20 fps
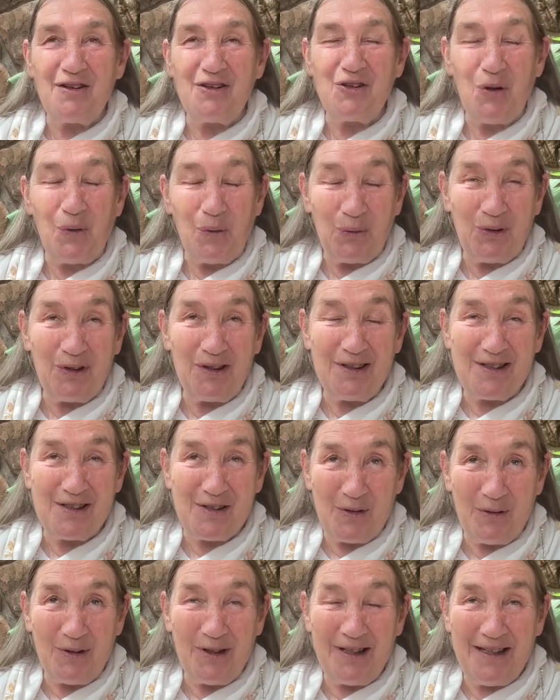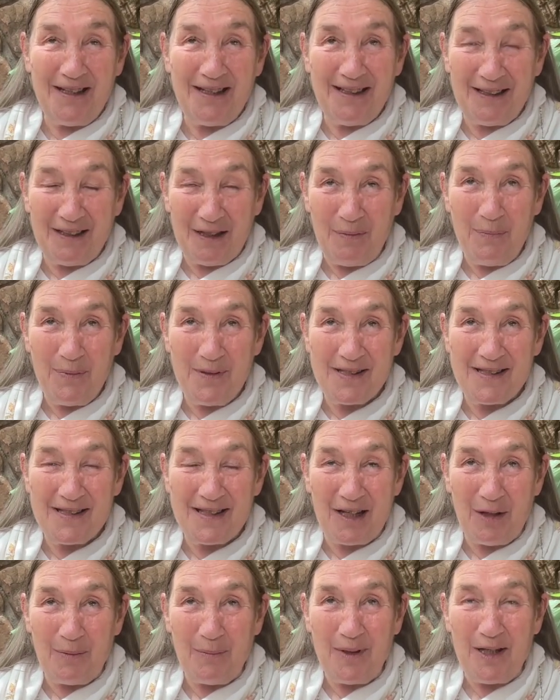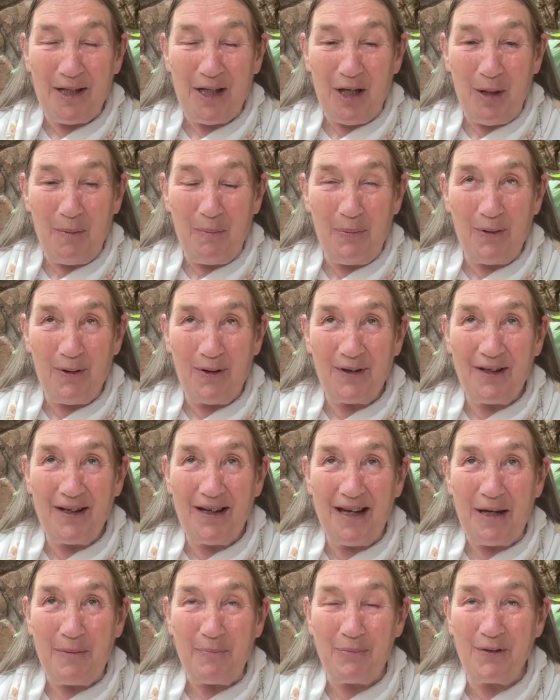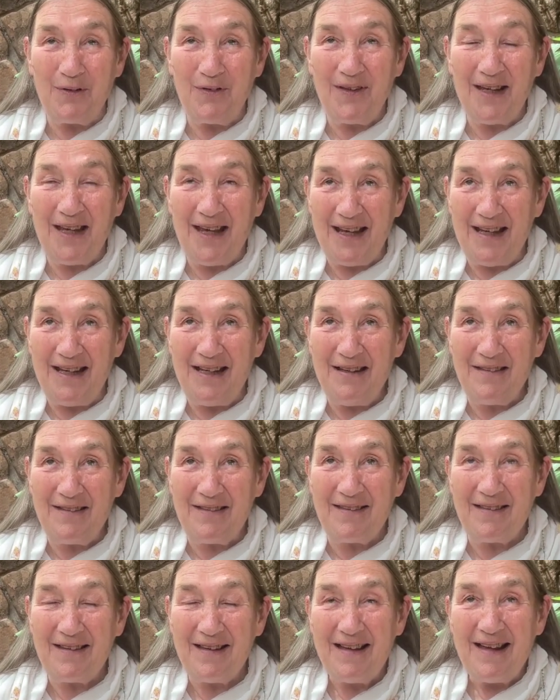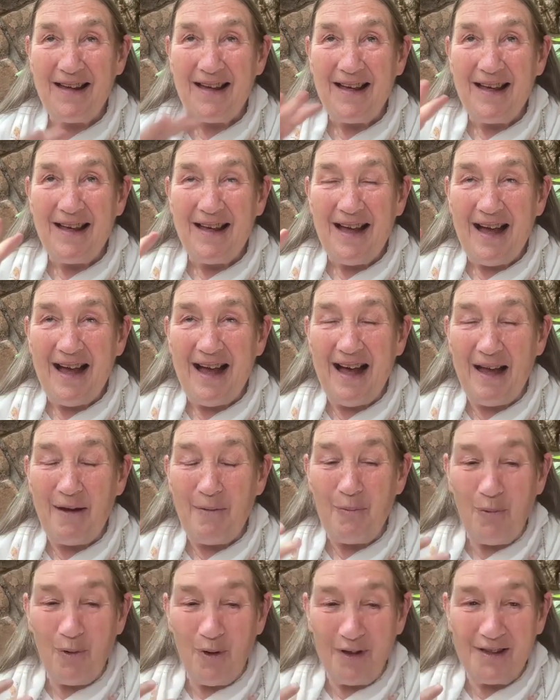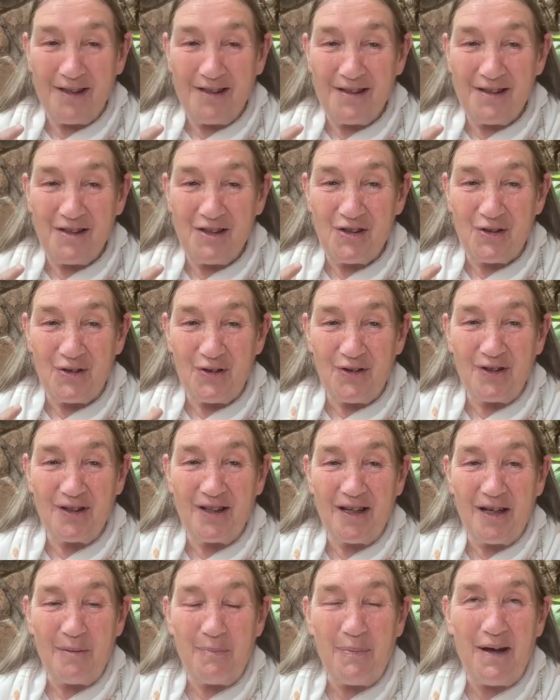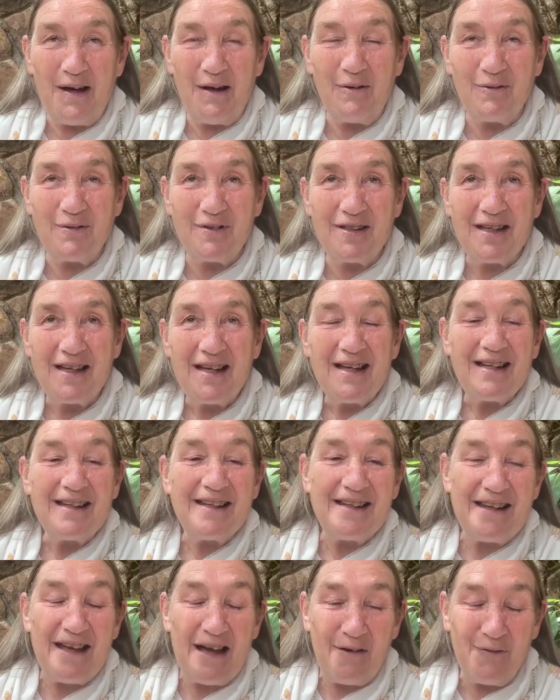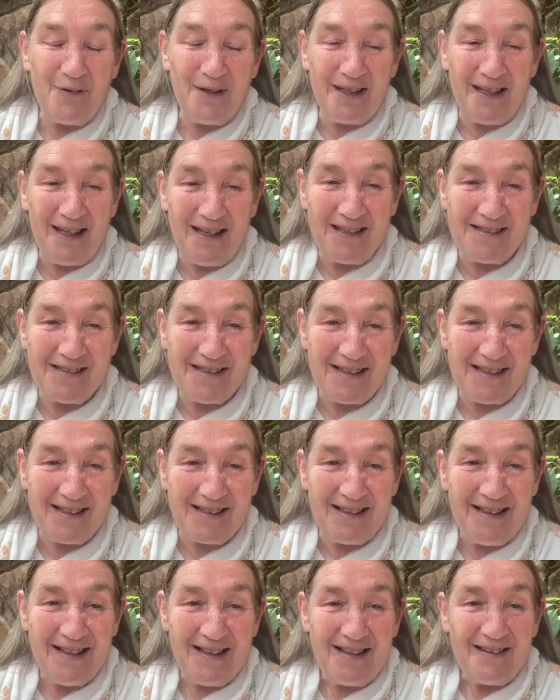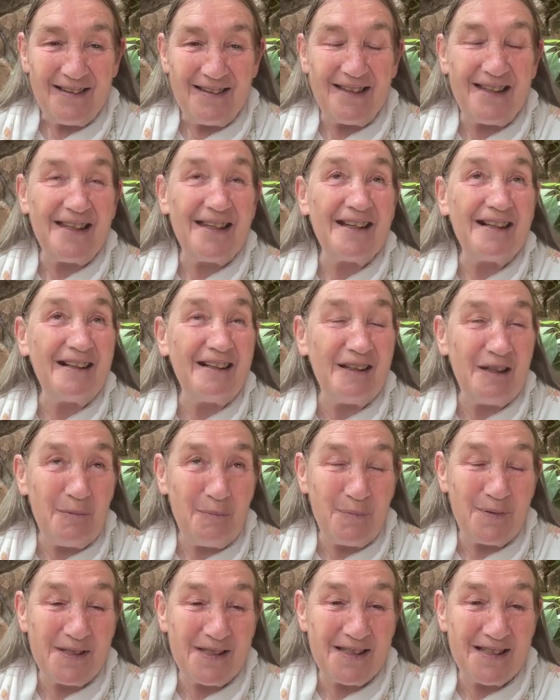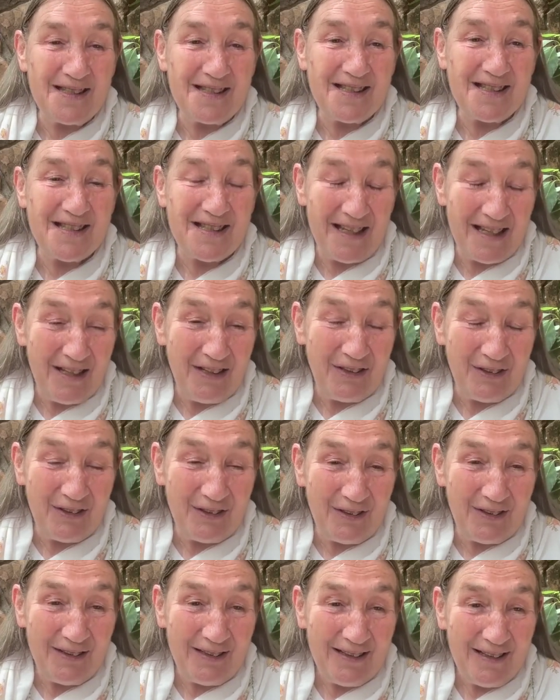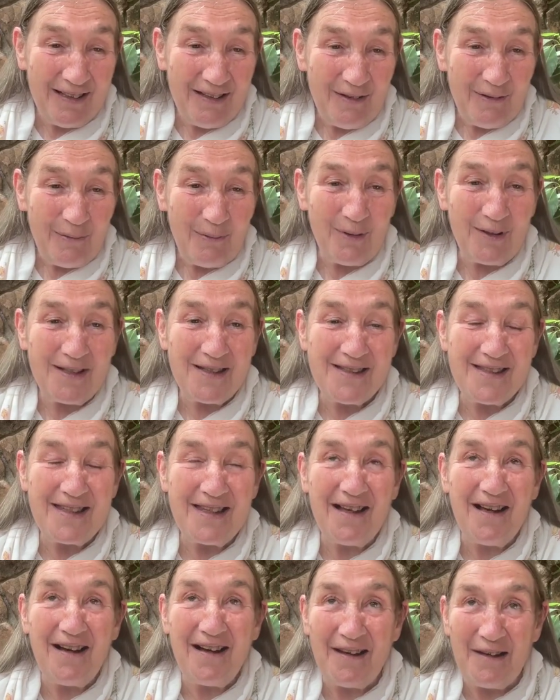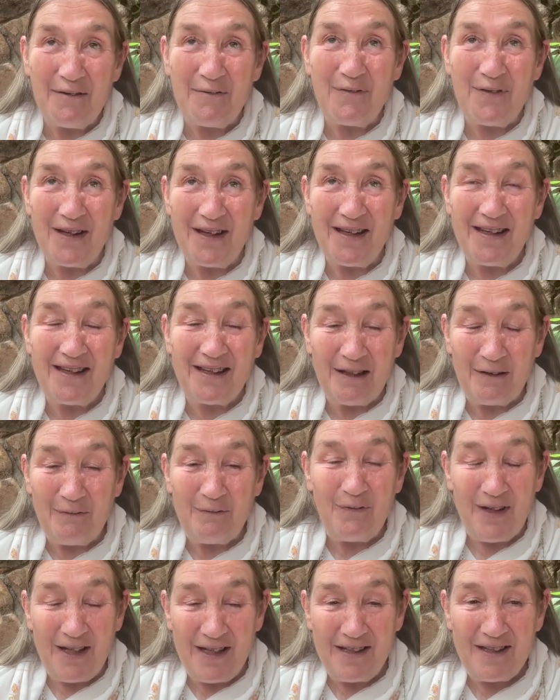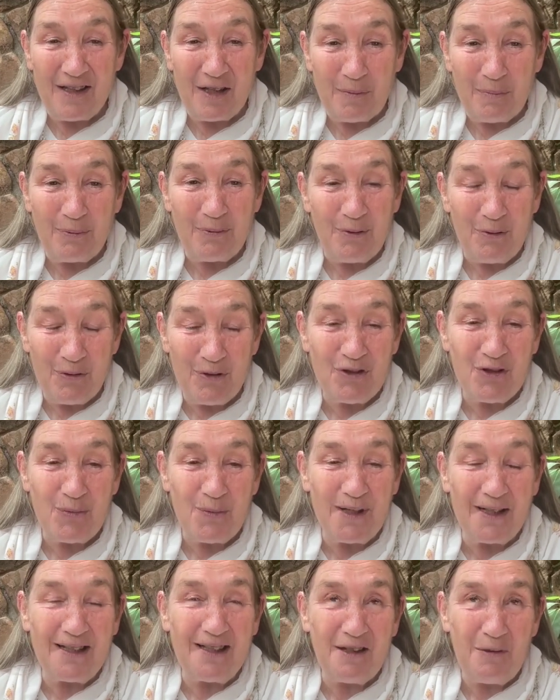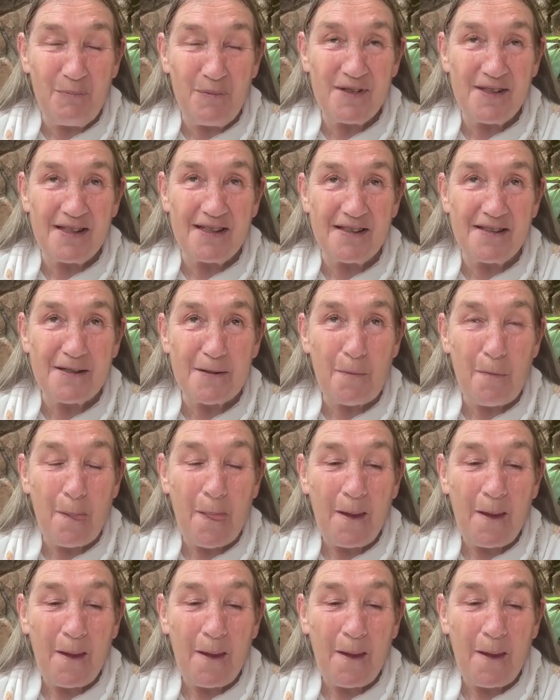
total solar eclipse coming up on April the 8th, I wanted to talk about navigating the eclipse cycle. What is the Ayurvedic and Vedic approach to eclipses?